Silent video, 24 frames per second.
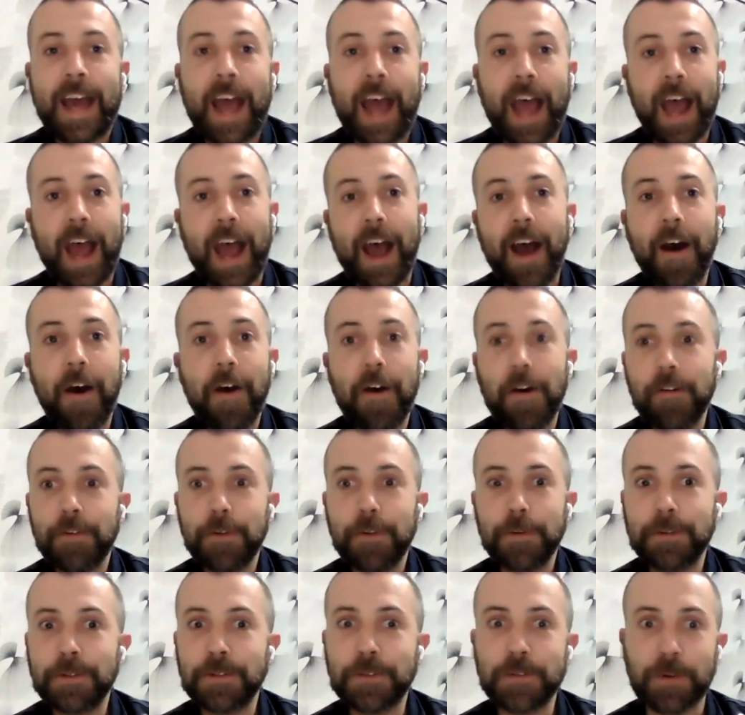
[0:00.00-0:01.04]
How have
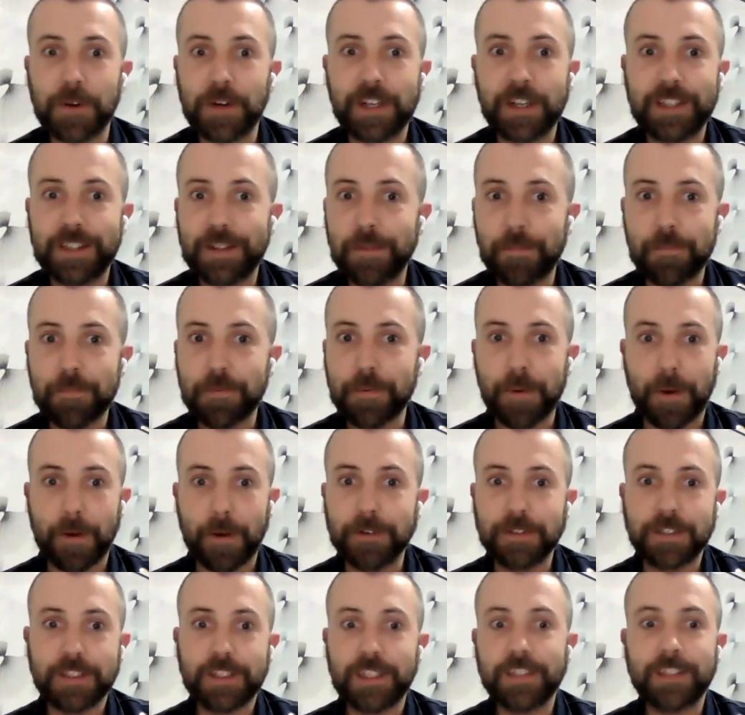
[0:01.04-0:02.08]
you enjoyed the
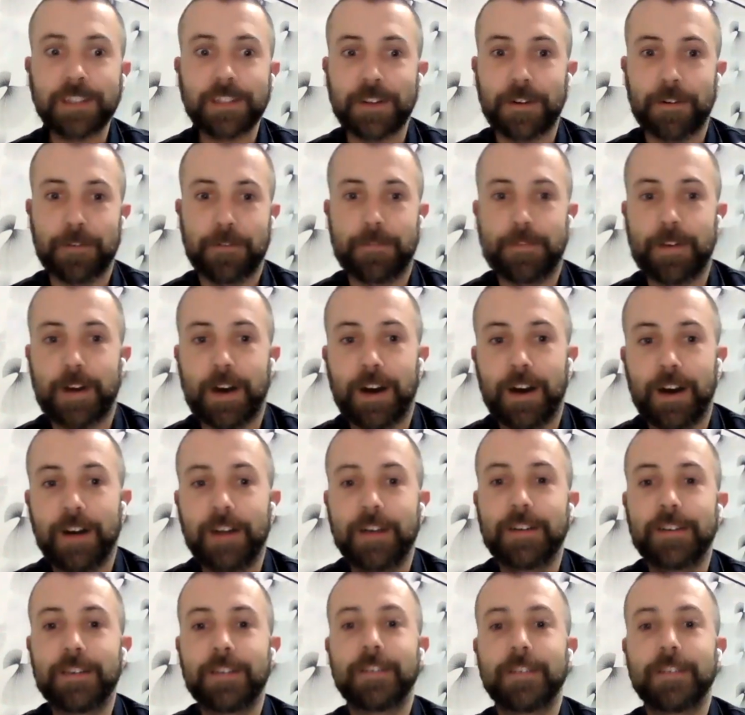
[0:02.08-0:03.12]
process so far?